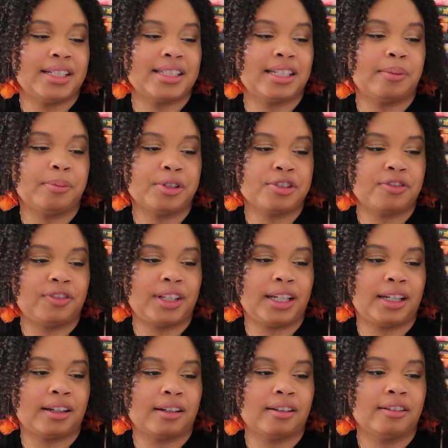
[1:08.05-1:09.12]
Tempers
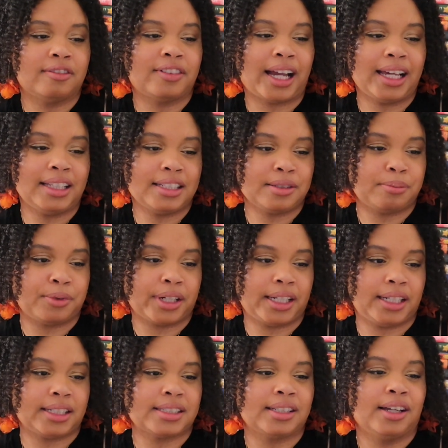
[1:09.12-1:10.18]
flare, violence
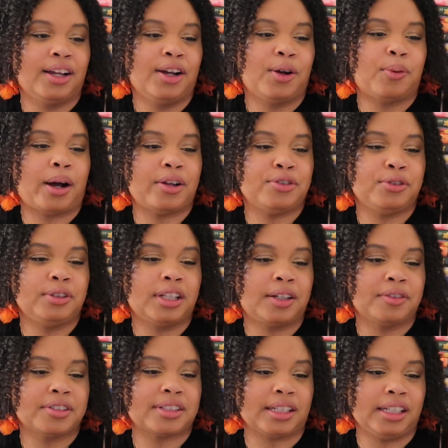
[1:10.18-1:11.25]
breaks, while new
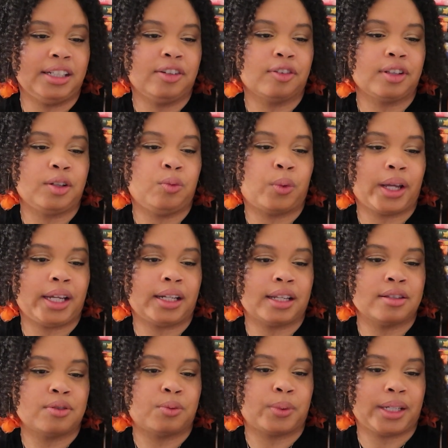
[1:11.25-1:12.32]
lovers eagerly wait
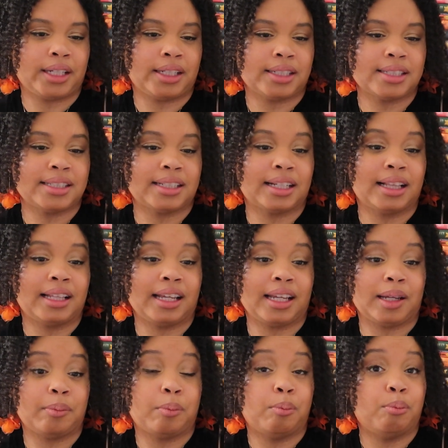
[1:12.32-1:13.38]
in the wings to
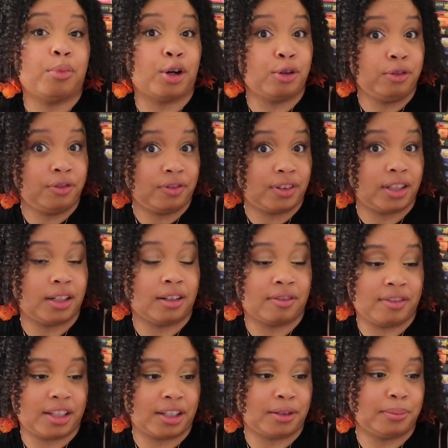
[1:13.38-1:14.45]
claim both
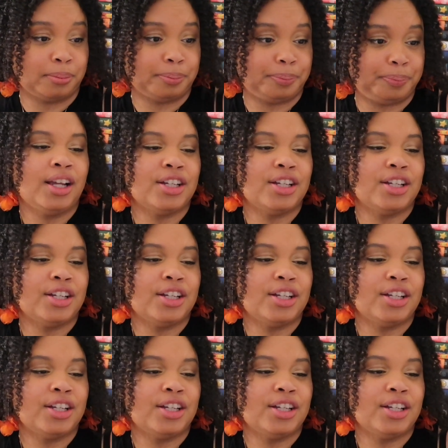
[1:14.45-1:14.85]
of them.